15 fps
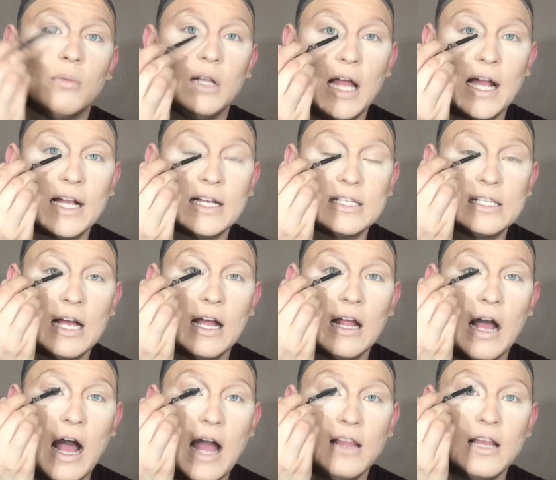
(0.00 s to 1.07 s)
But like I said,
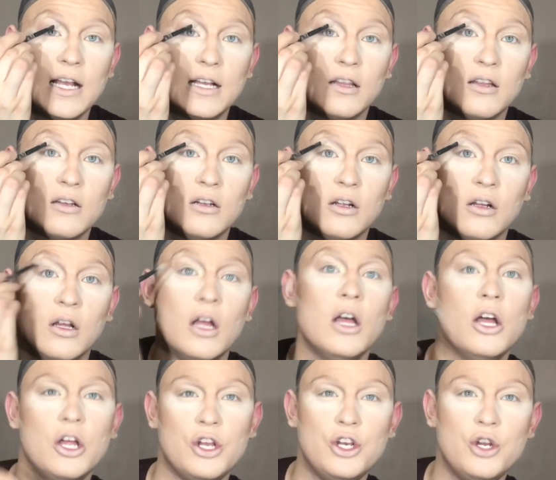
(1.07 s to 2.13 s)
I like a little
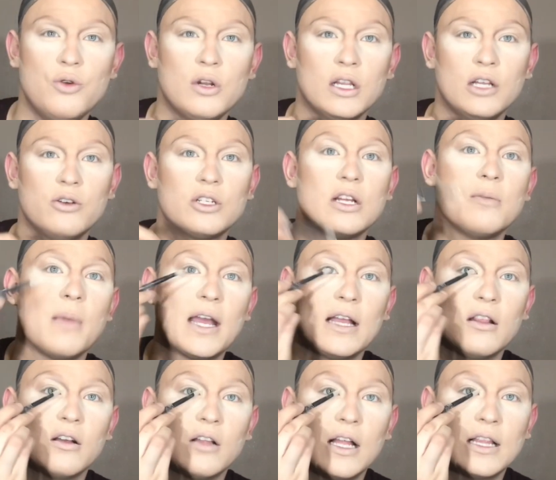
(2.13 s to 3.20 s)
nude illusion, make
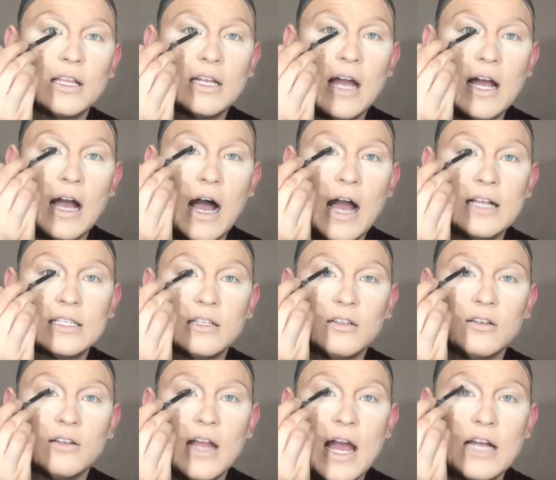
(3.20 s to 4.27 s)
it look like the eyes a
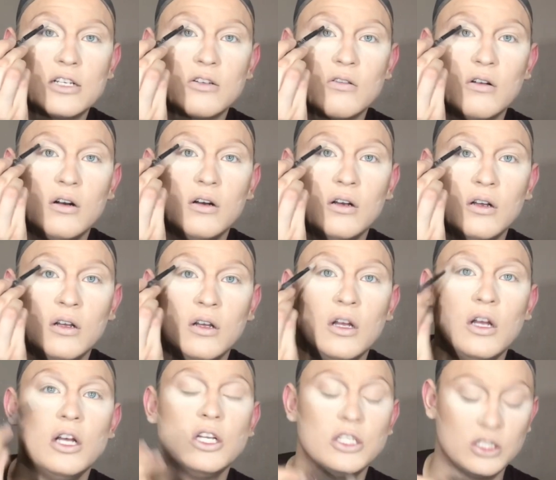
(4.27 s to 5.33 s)
little natural.
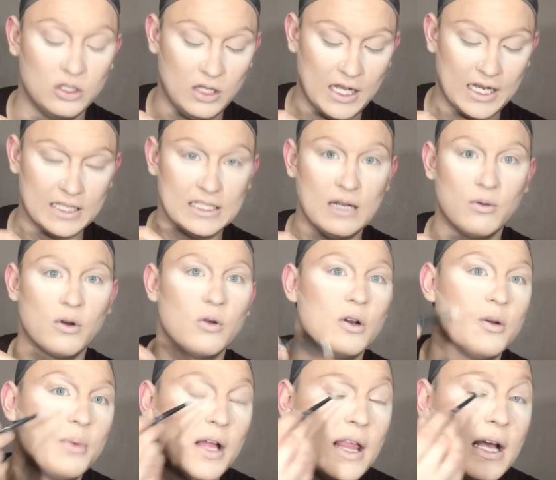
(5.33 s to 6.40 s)
So like I said, we're going
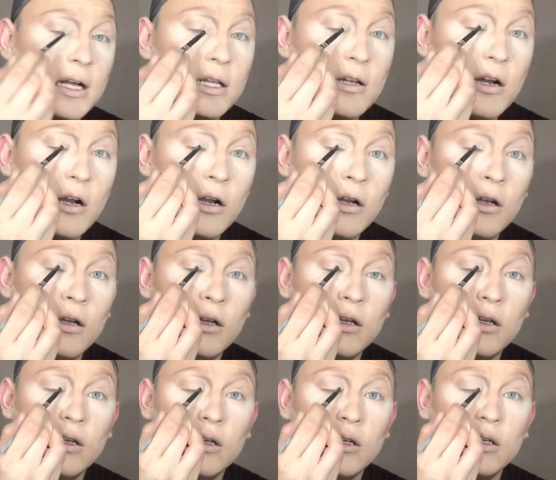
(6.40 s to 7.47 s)
to apply that glitter.
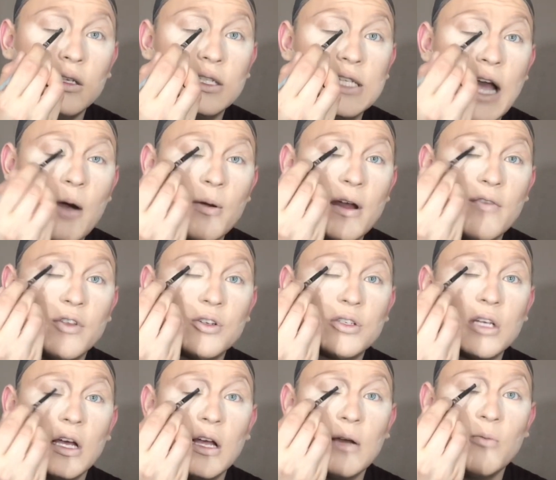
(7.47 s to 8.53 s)
See how we have
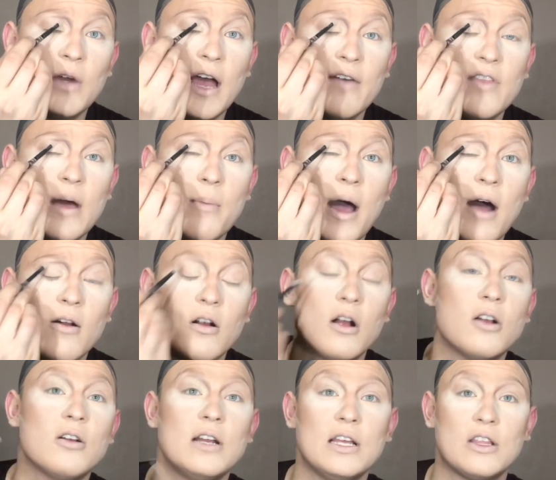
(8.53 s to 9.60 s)
that powder
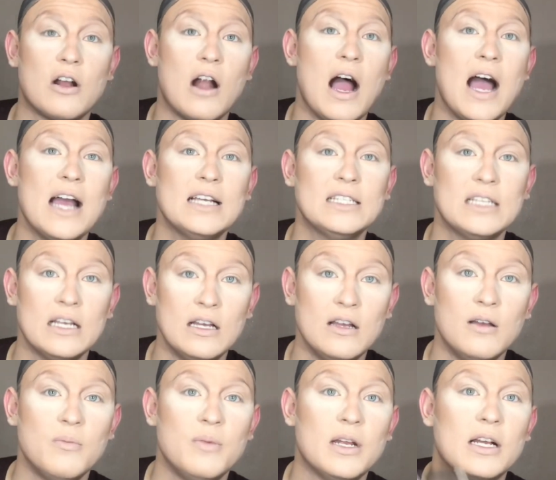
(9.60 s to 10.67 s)
underneath our eyes?
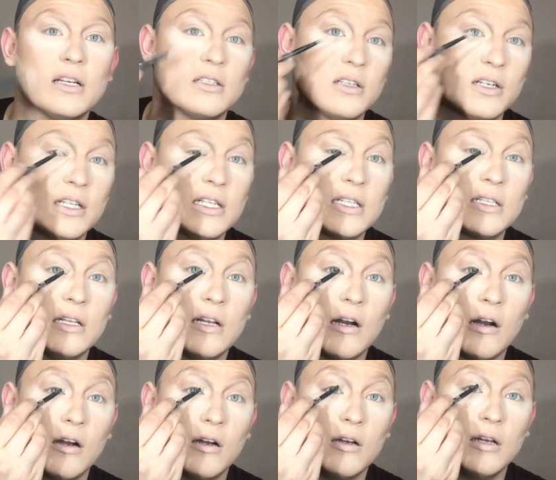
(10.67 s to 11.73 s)
Because look at this
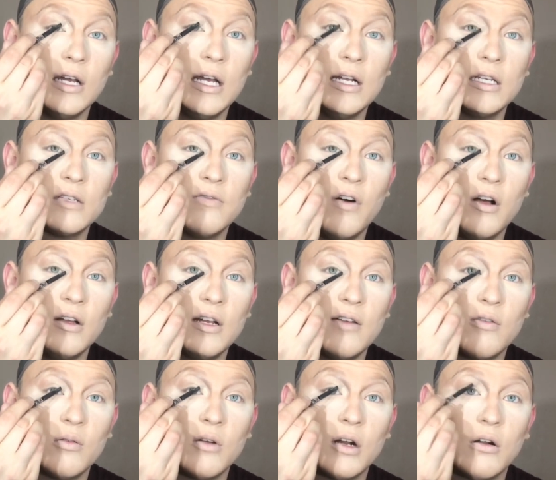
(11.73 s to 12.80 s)
glitter. It is falling
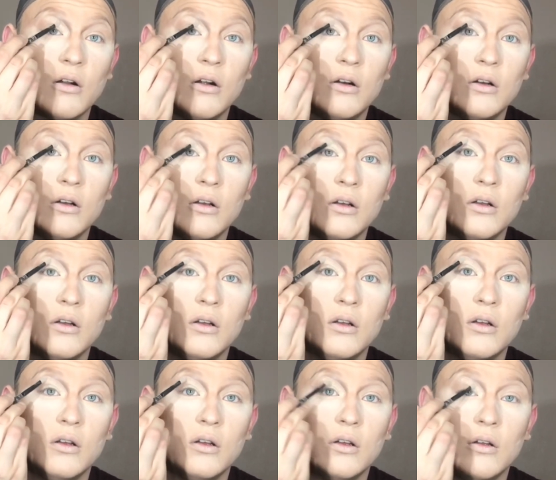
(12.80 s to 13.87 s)
everywhere, girl.
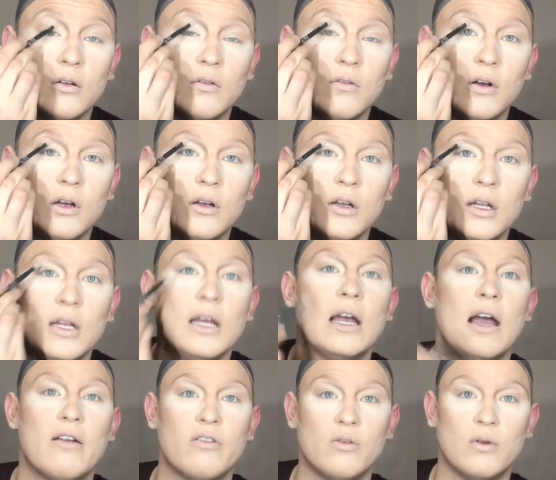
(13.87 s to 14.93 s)
Falling
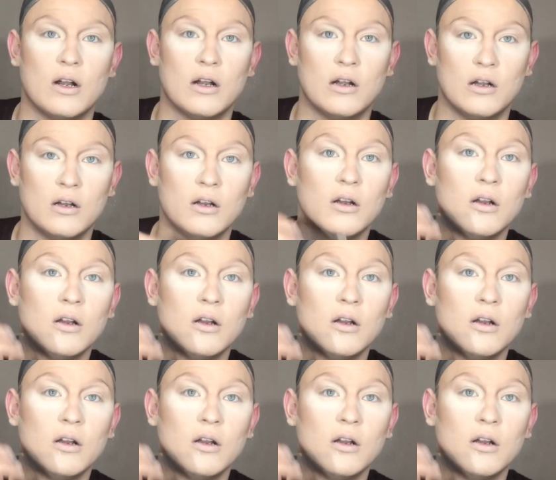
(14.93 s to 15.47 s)
everywhere.